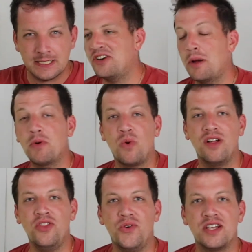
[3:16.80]
Number
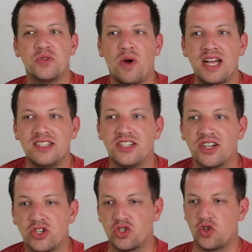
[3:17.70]
one, the reason why is
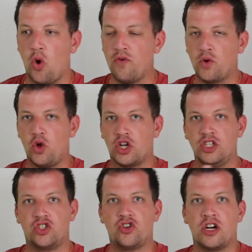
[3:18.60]
the overall
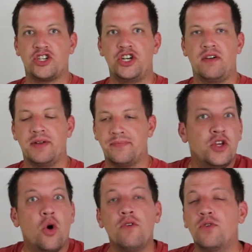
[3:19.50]
construction of it. The
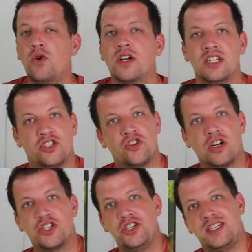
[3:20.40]
overall
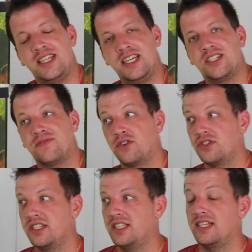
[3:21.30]
construction to this
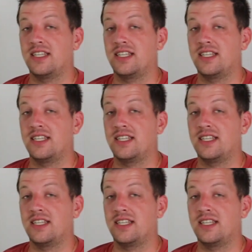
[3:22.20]
versus, let's